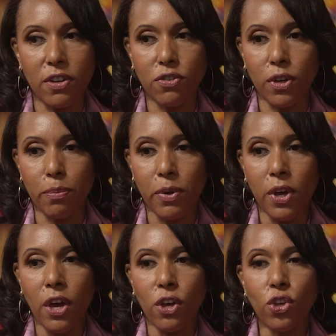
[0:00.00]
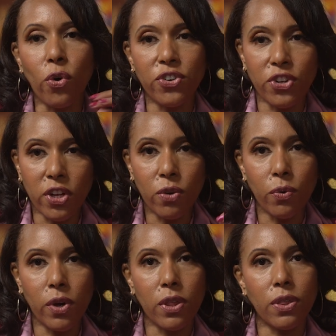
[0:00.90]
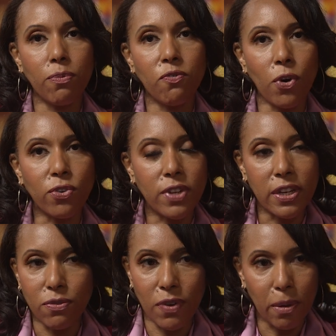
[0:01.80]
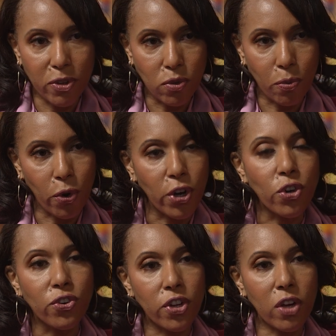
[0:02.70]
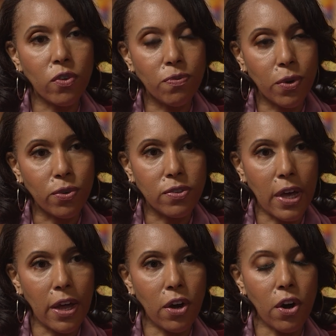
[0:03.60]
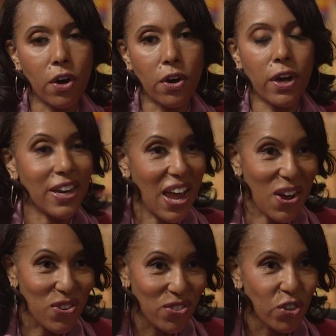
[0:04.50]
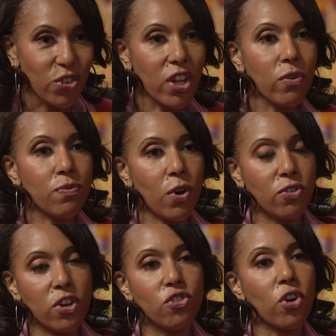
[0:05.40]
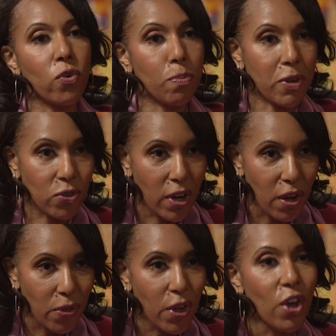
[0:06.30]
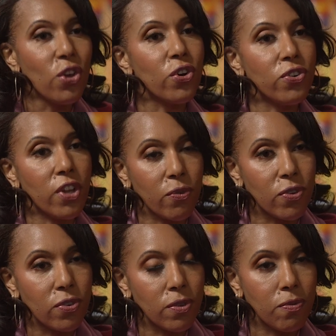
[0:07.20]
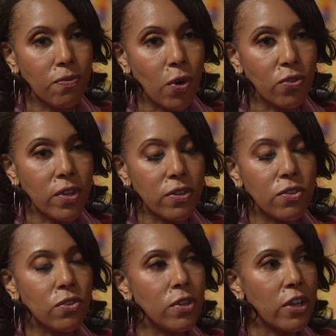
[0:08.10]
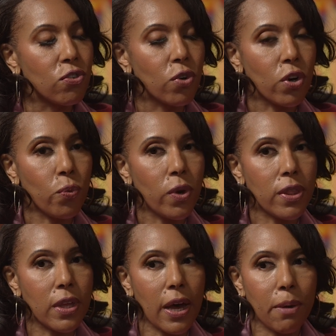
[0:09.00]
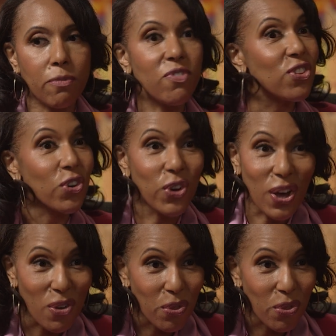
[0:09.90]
system, you are dealing with folks that need family support. You're dealing with folks that are unhoused. You're dealing with folks that struggle with mental health. You're dealing with folks that struggle with physical health,